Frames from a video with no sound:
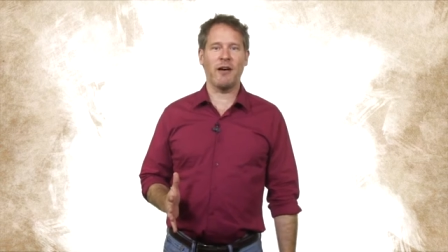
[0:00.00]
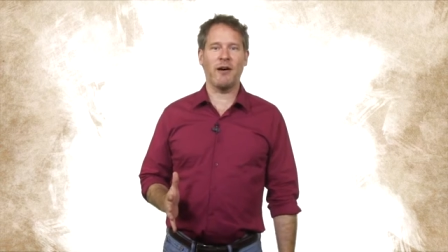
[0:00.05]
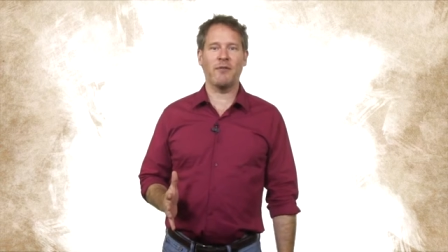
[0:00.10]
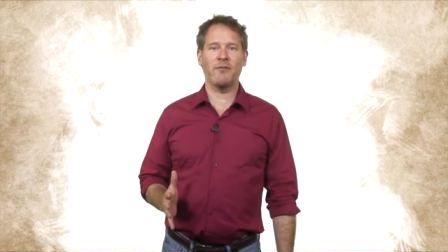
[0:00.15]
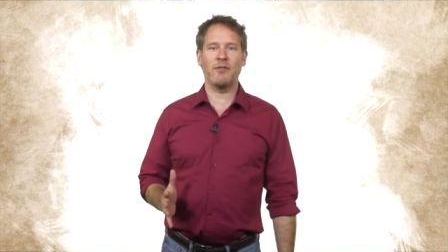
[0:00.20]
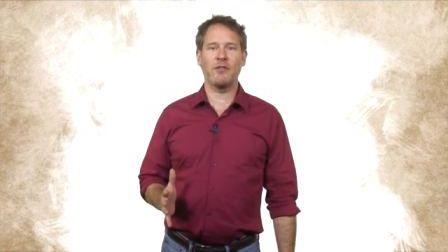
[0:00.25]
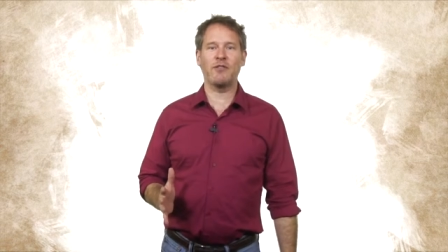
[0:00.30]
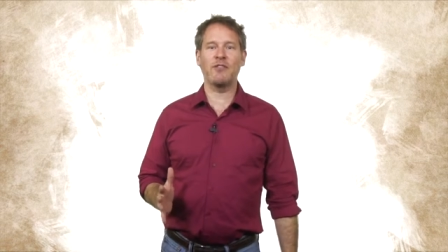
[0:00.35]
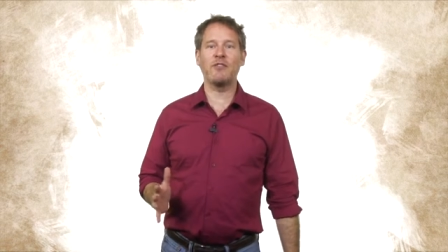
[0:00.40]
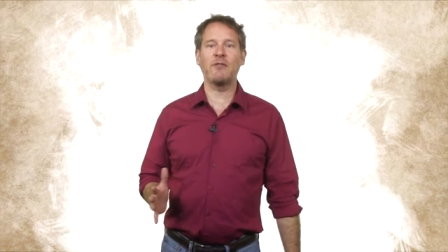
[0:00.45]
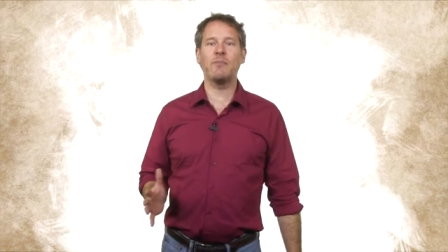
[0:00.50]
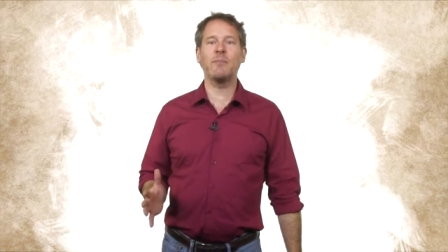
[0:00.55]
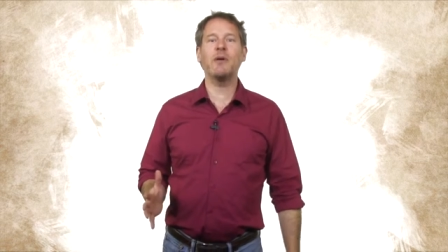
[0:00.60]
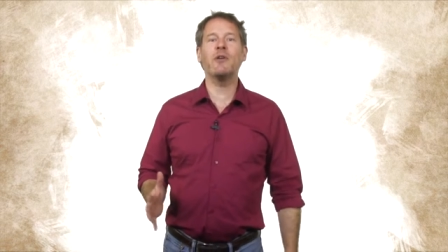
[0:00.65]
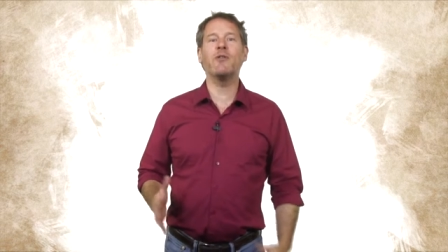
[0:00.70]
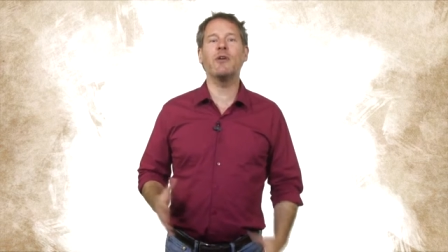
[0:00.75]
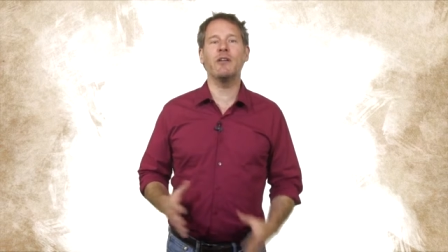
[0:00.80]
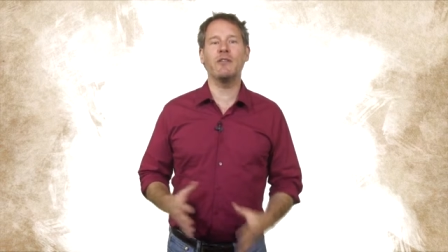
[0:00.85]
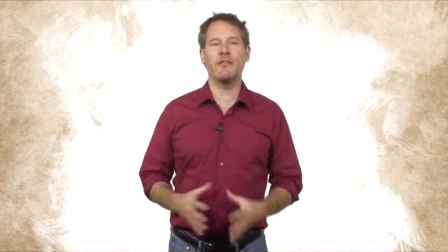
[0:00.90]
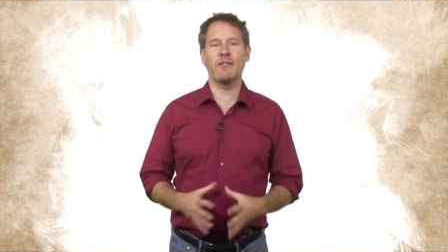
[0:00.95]
of the
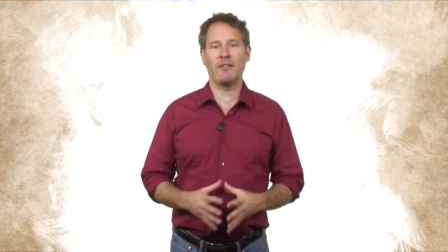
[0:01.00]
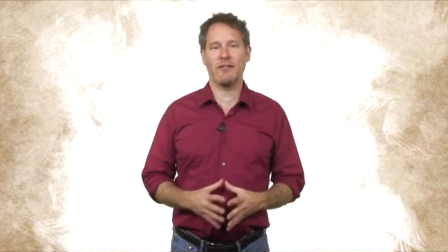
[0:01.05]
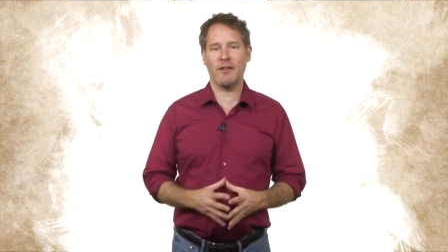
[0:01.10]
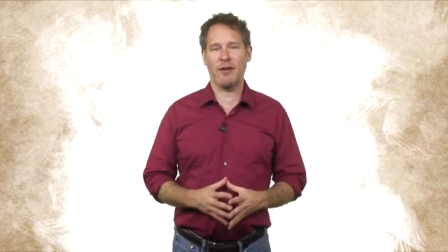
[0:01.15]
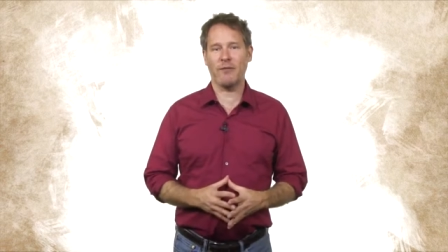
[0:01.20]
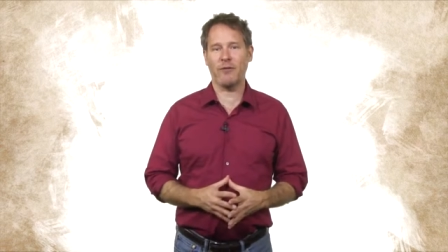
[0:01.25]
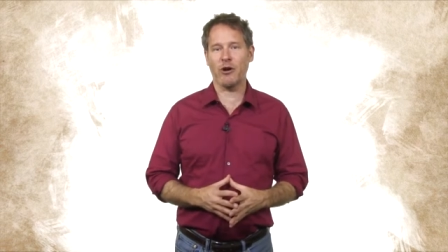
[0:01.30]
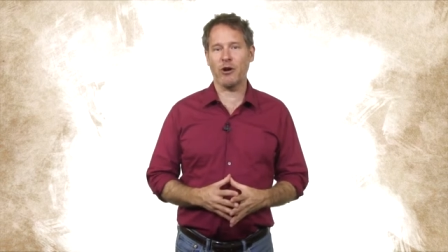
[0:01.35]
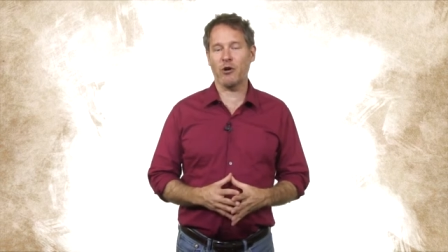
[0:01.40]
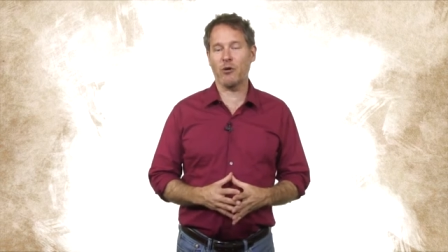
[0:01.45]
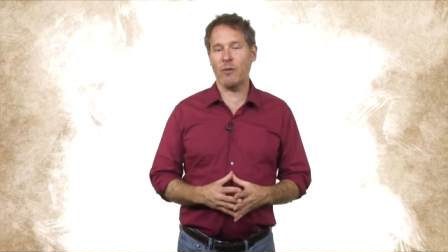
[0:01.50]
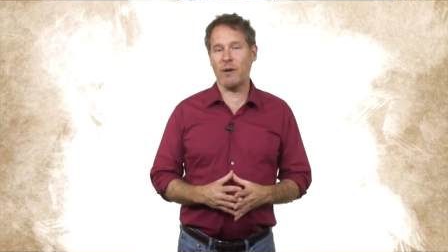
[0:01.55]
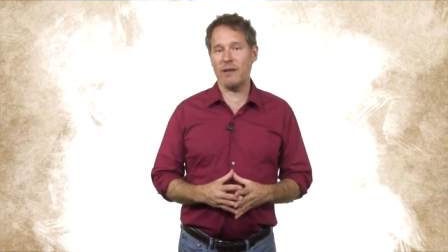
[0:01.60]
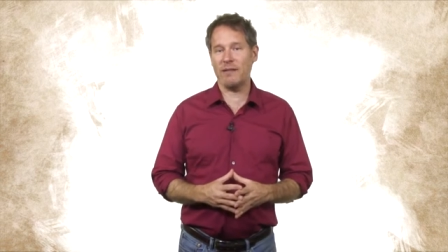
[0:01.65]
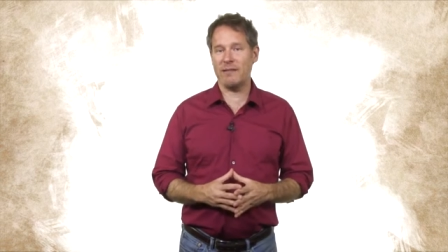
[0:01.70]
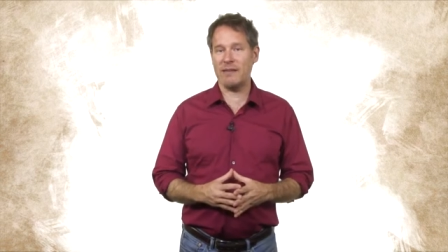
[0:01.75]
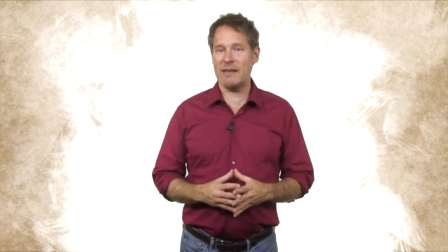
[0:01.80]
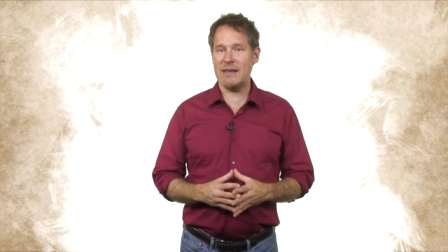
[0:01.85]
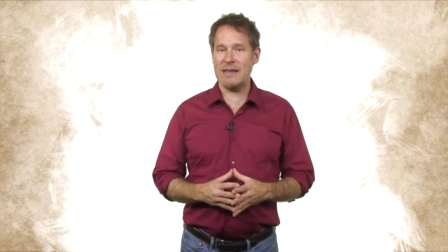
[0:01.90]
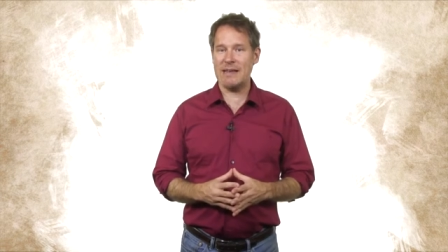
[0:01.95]
spirit of our
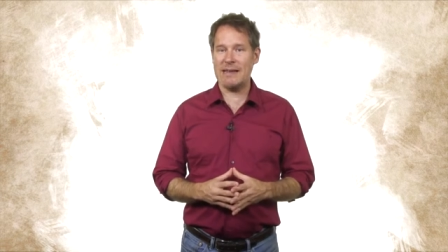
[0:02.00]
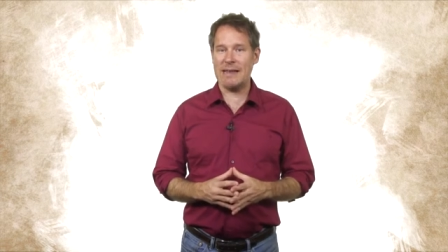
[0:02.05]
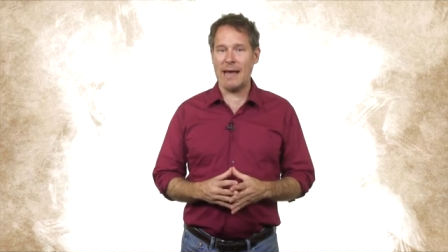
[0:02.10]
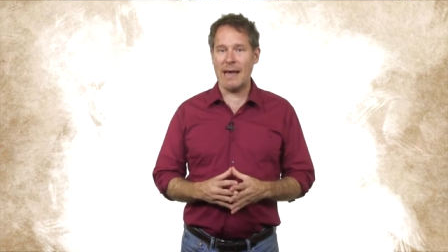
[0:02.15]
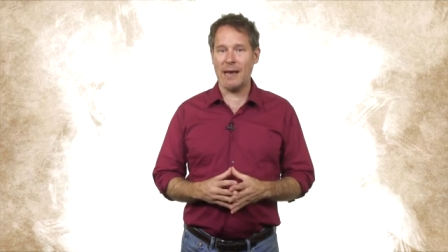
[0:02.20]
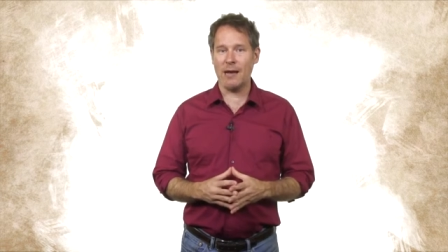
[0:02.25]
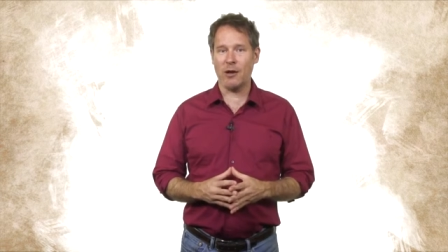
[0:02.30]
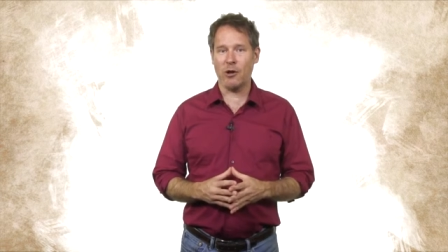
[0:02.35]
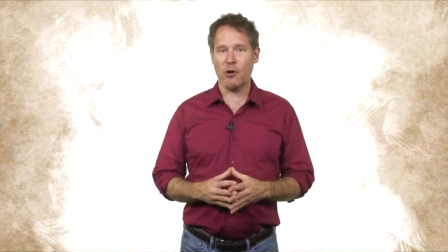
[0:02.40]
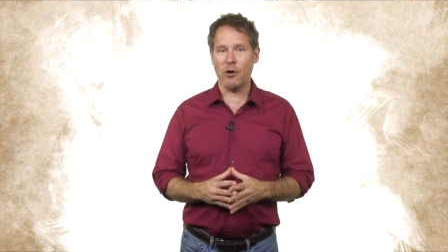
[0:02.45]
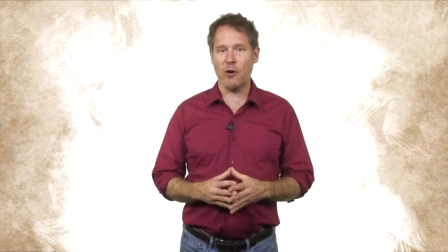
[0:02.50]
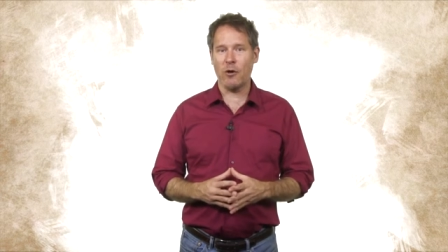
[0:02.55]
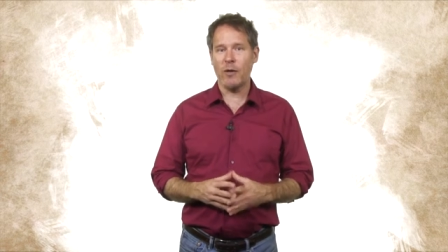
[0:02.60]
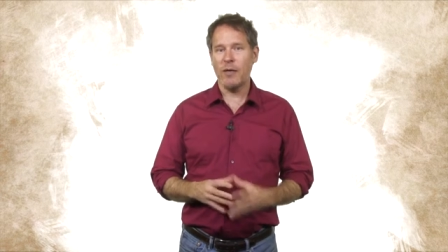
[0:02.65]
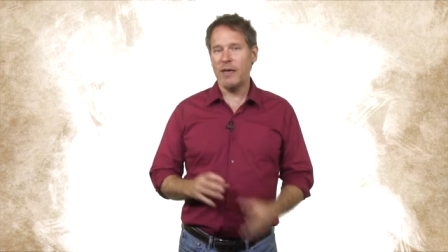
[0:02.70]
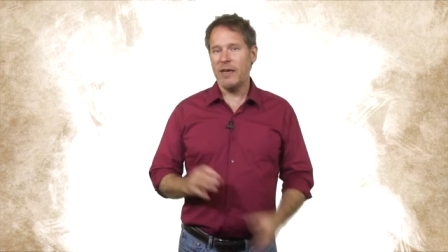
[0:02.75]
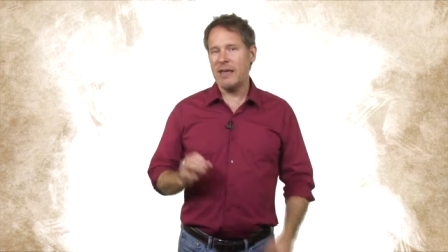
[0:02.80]
crazy Hidalgo.